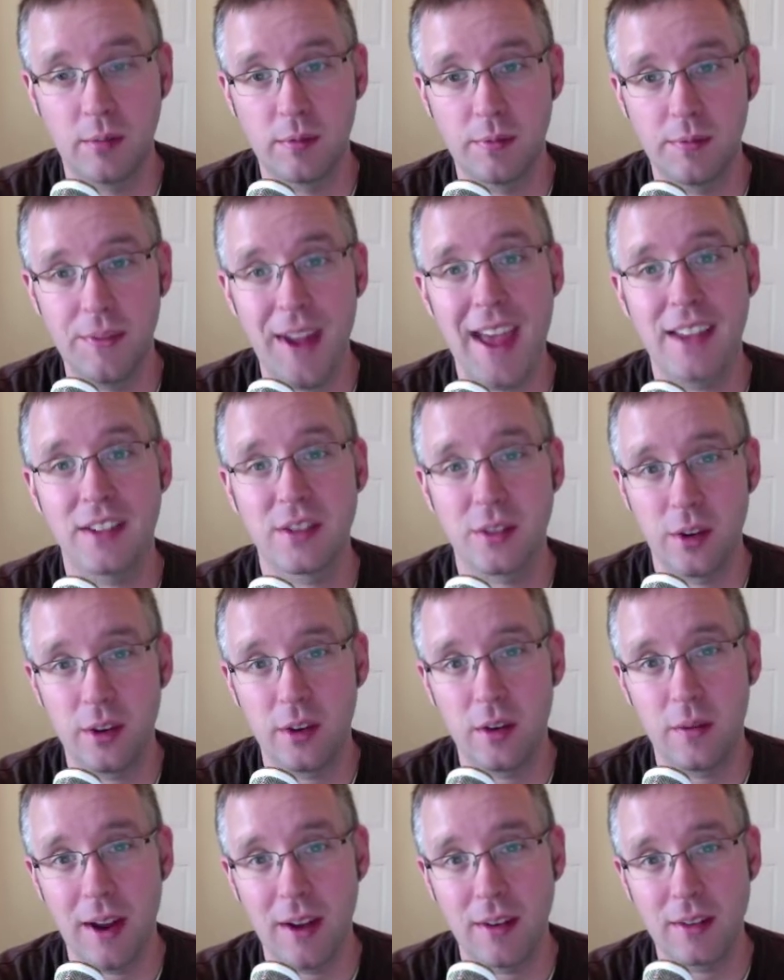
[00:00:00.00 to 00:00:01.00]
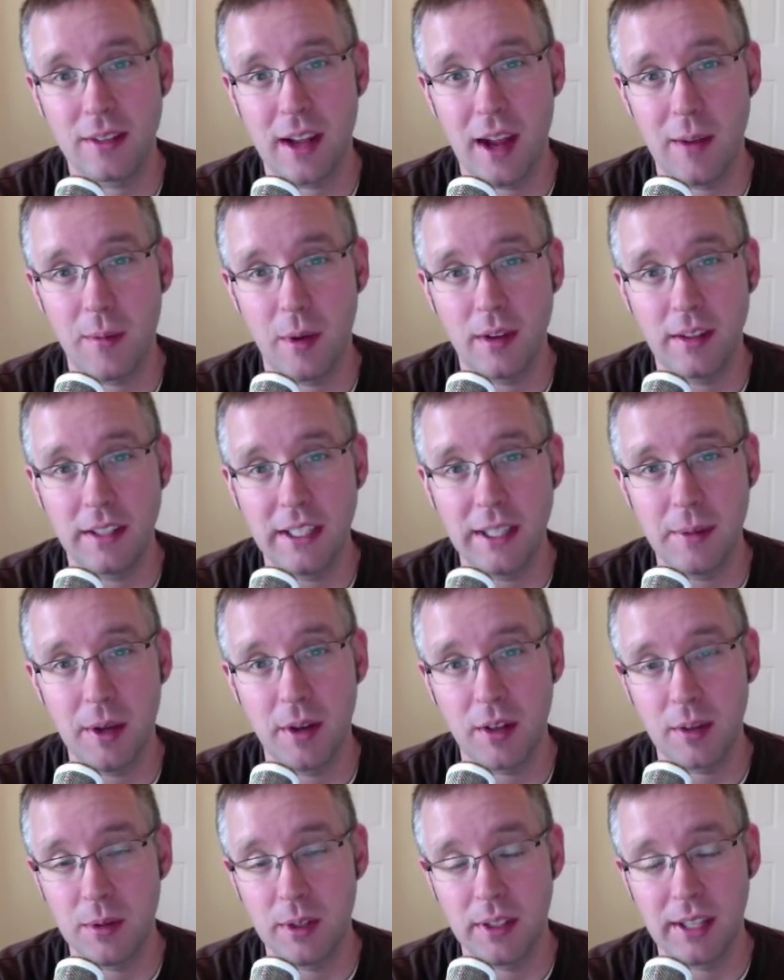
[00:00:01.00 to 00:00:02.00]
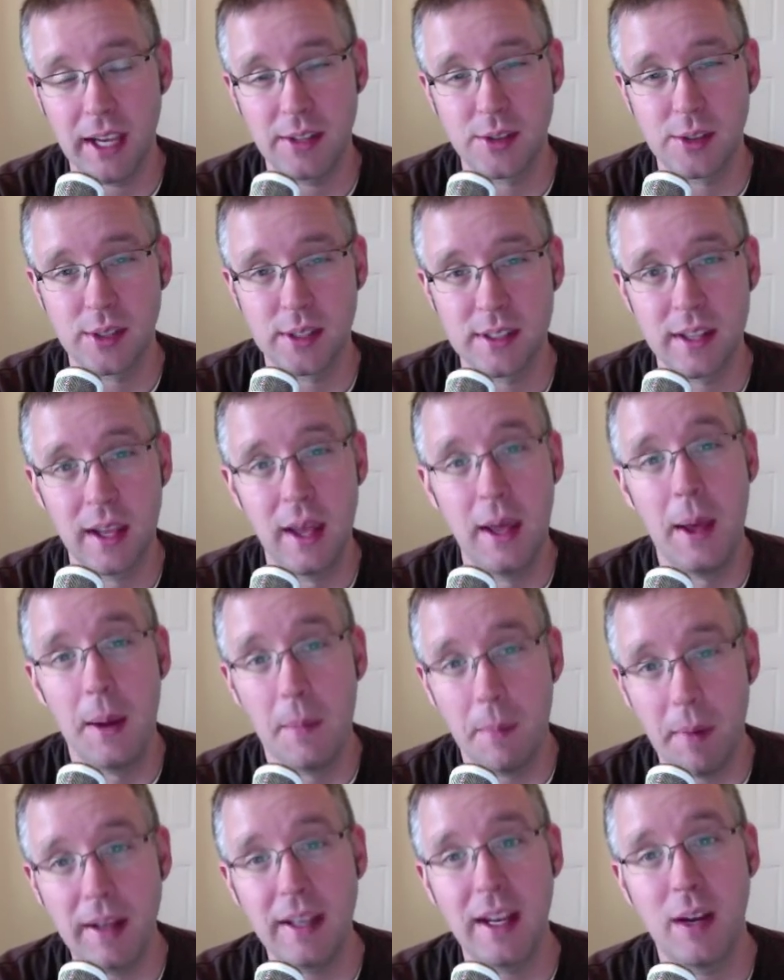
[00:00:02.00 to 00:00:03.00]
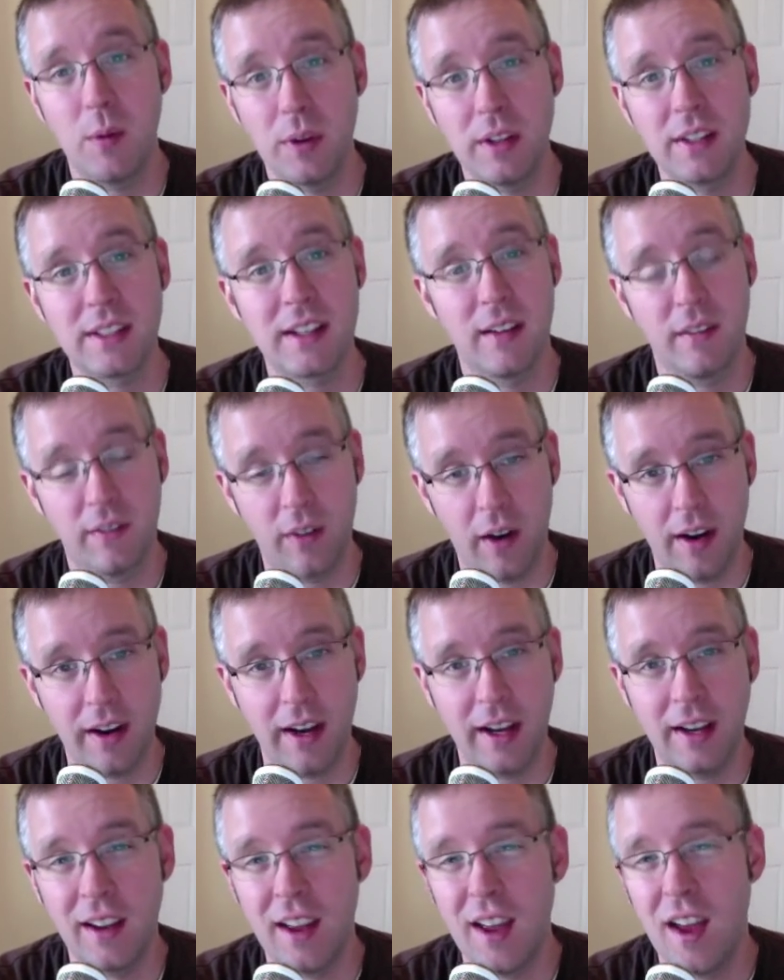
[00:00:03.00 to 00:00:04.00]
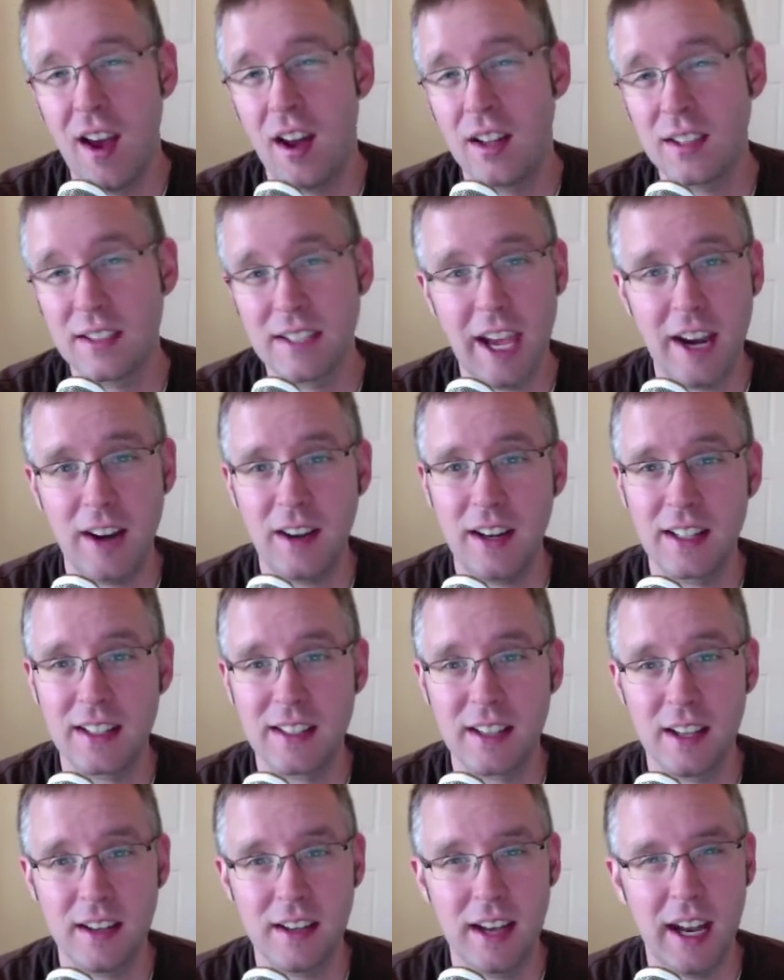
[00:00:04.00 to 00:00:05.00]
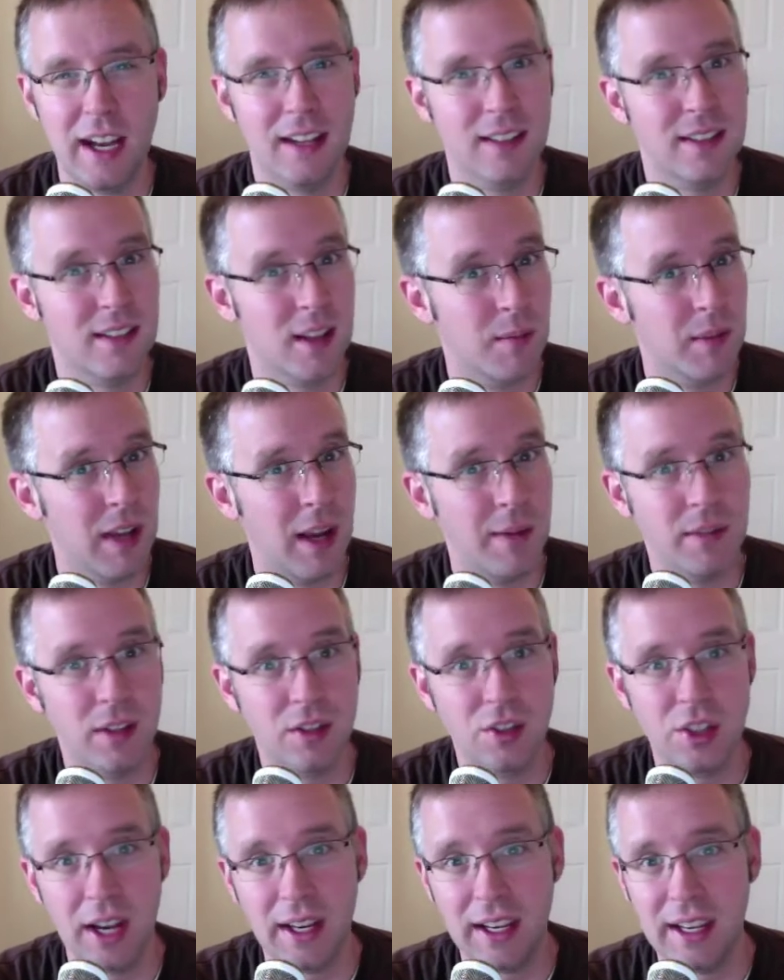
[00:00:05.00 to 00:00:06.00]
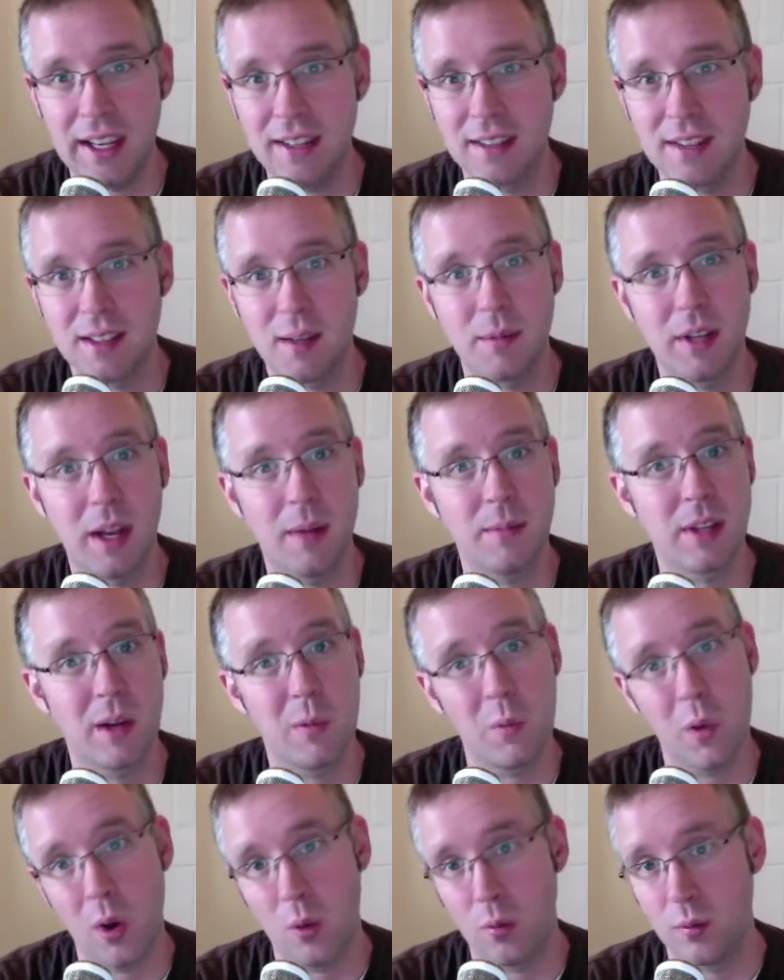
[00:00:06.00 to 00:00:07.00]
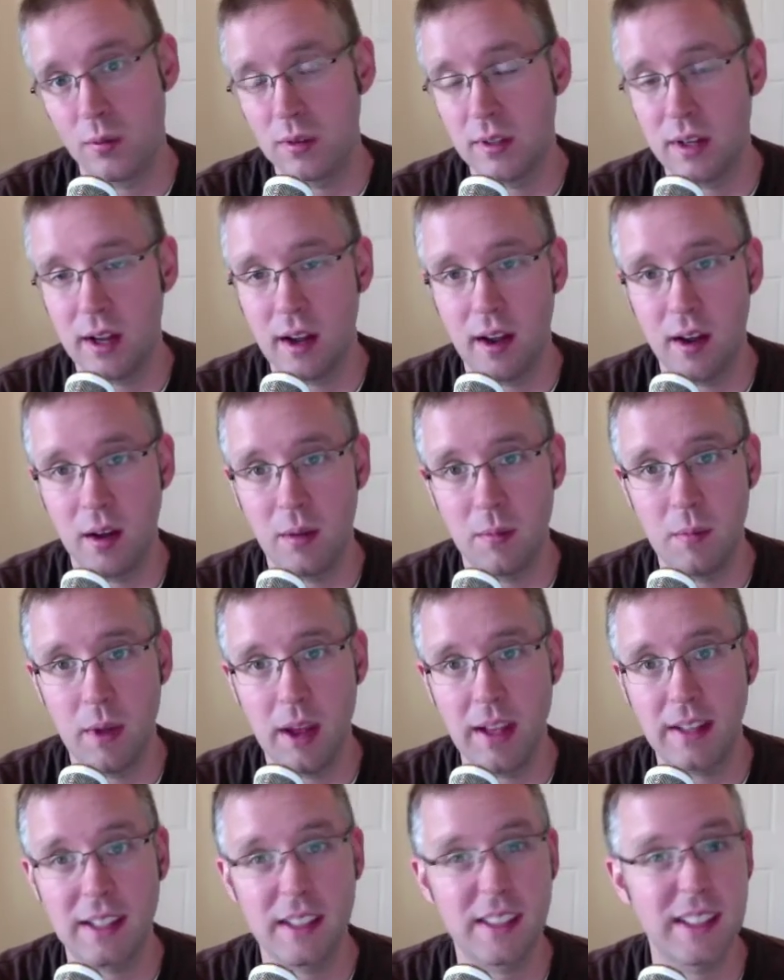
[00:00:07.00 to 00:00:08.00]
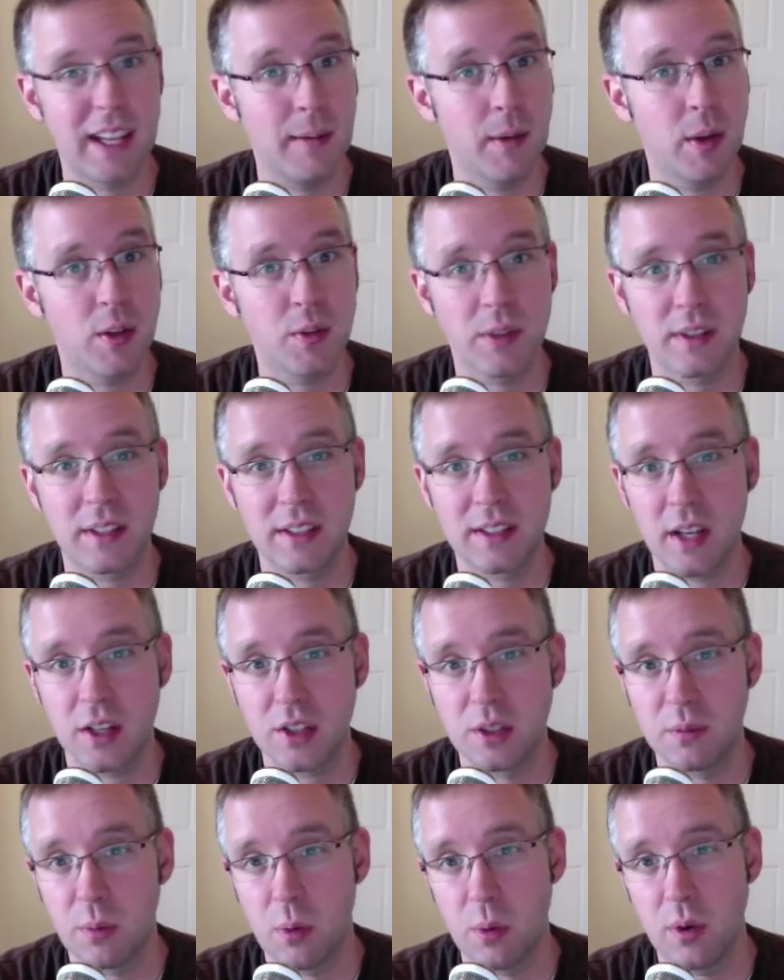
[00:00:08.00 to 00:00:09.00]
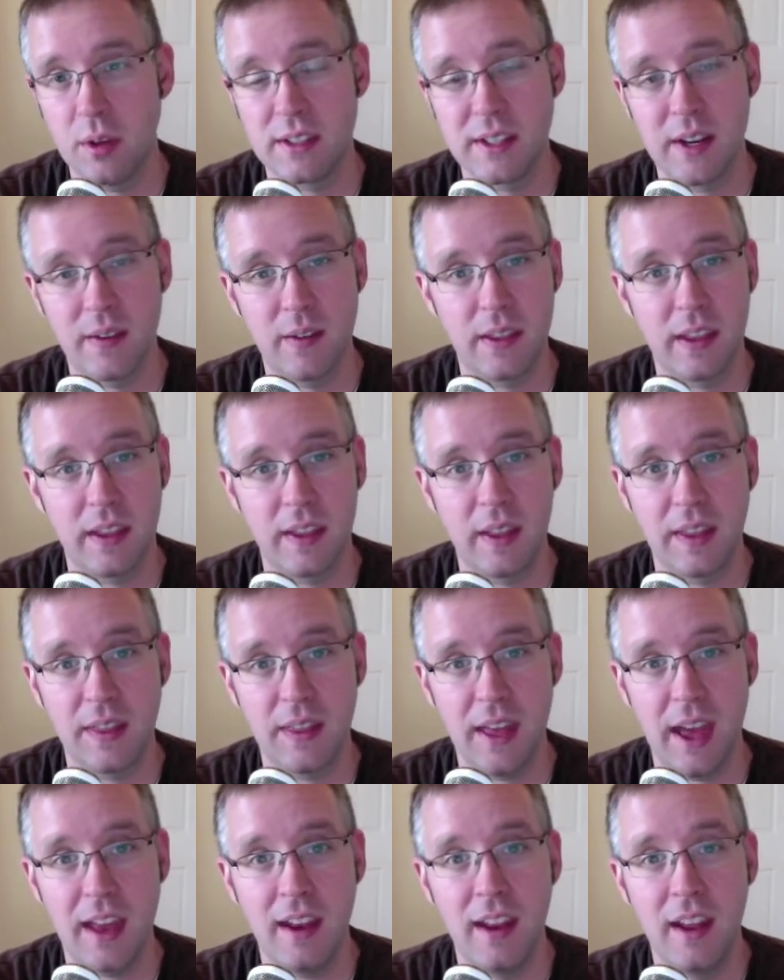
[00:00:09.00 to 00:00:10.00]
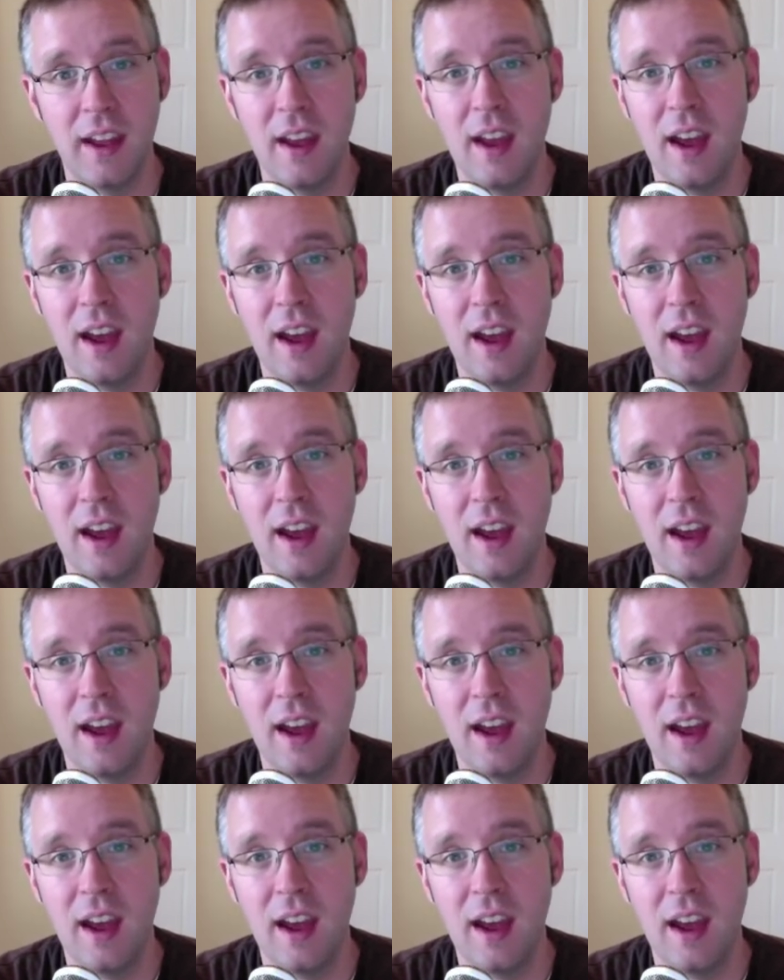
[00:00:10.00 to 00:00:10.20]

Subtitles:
fast turnaround time on email communications Monday, Wednesday, and Friday. On Saturday and Sunday, sometimes I'll check in, sometimes I won't. As the same goes with discussion boards and everything like that.